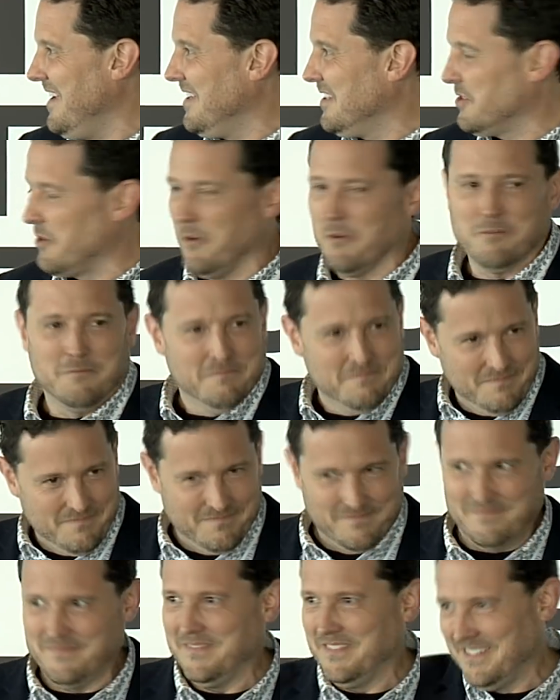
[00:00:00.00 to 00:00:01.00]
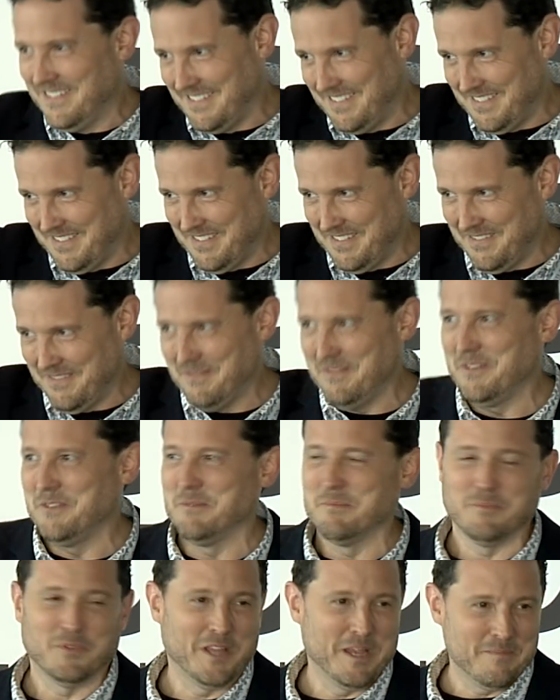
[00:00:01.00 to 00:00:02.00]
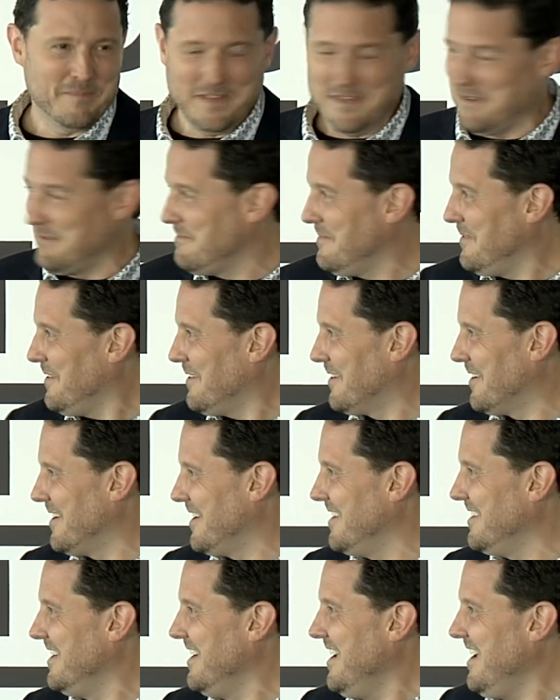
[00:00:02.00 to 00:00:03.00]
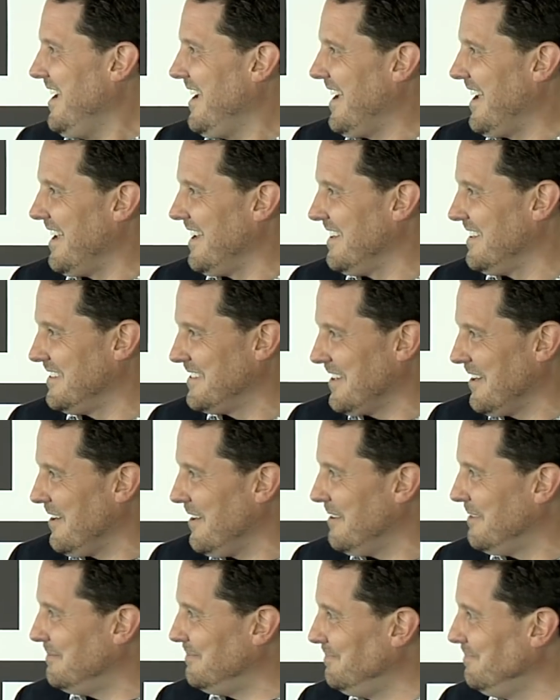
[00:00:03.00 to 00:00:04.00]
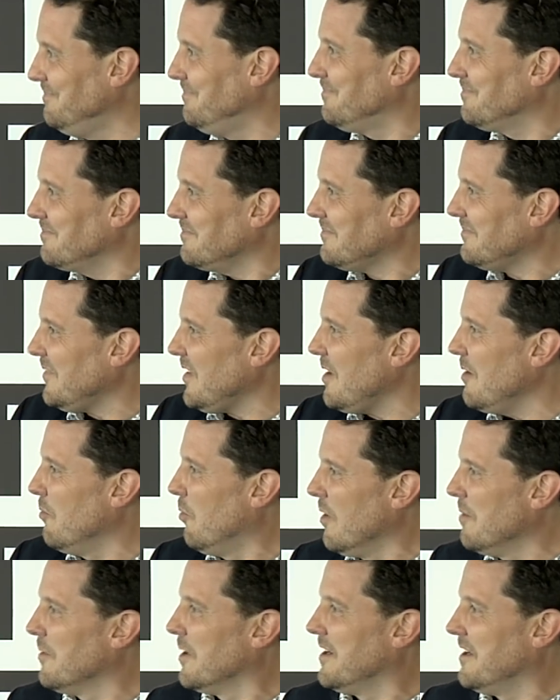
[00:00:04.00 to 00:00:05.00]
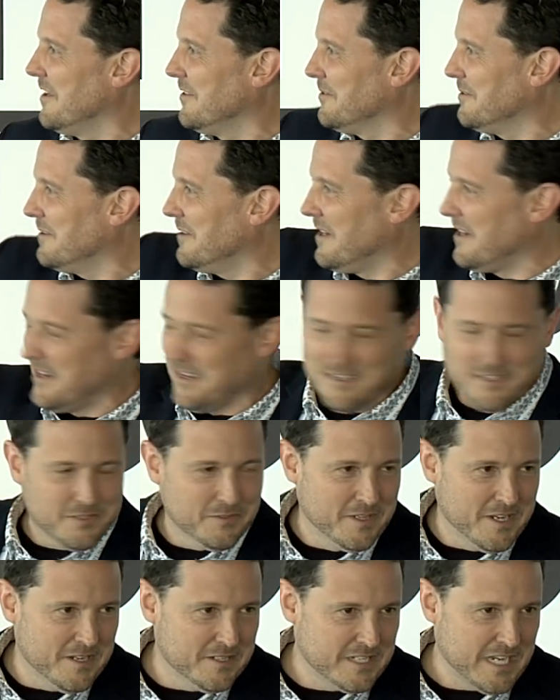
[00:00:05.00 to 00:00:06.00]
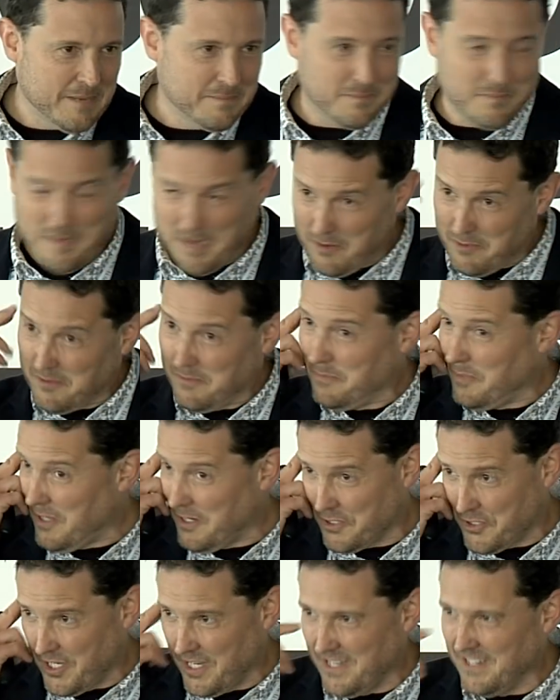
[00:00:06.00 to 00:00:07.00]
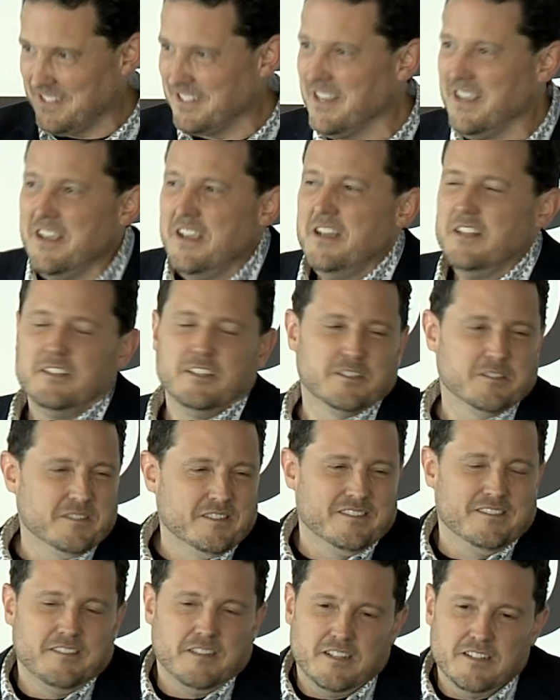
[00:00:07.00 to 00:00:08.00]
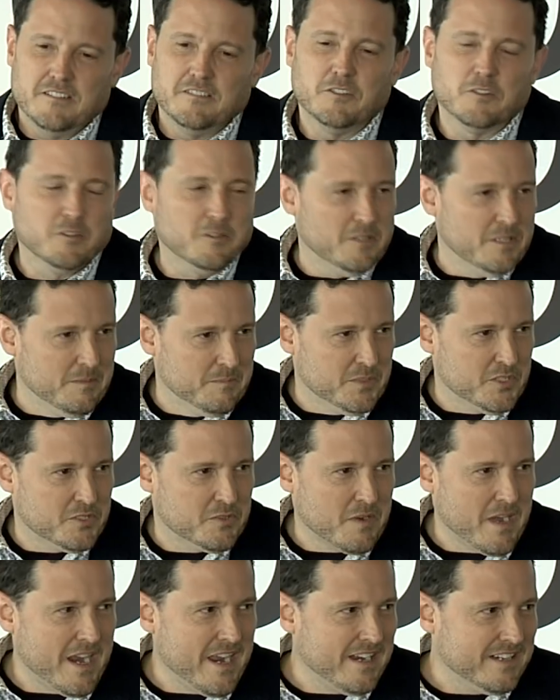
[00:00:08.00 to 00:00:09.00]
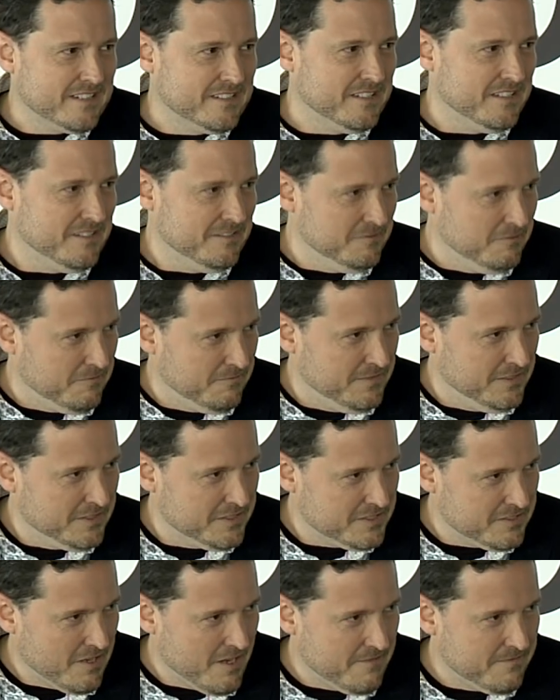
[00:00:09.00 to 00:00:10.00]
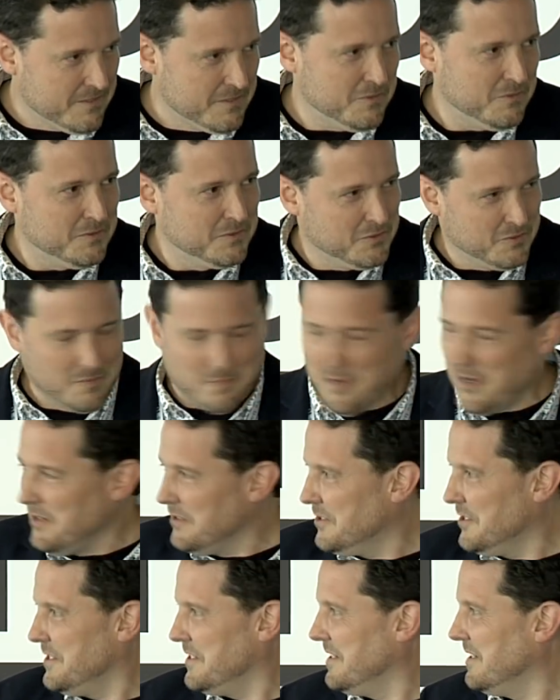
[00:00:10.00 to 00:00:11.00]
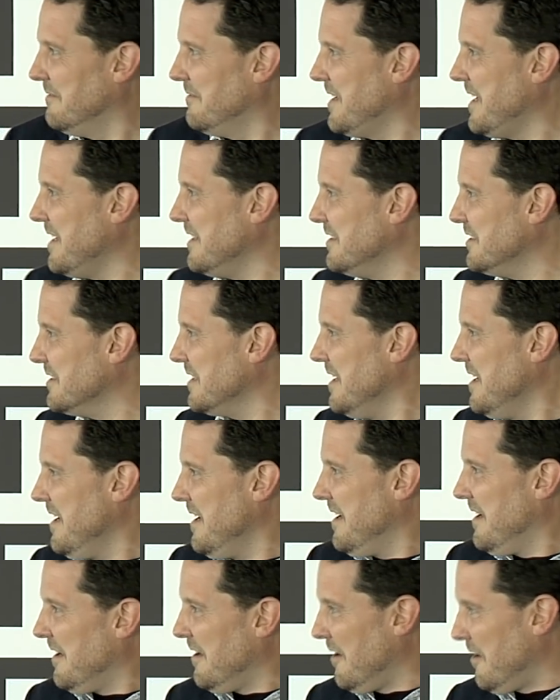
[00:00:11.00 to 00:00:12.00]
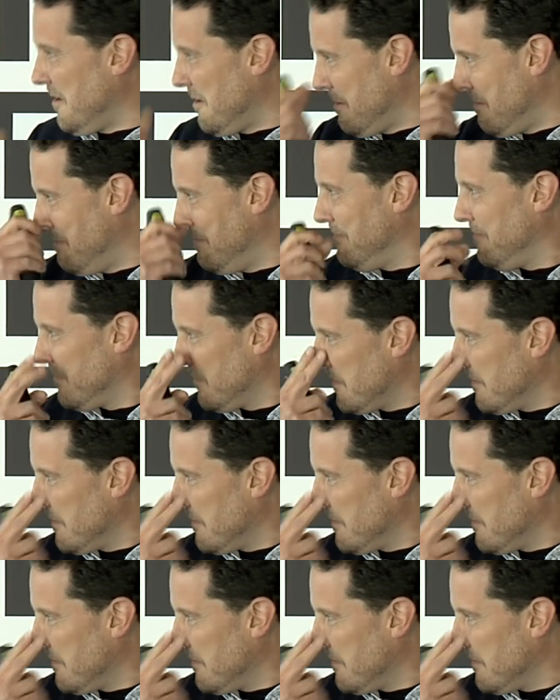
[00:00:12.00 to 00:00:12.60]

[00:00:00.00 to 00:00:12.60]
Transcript: So you can blame him, all right? And one way or another, so the untapped power of blockchain, it's this little abstract, a little philosophical, so apologies in advance. One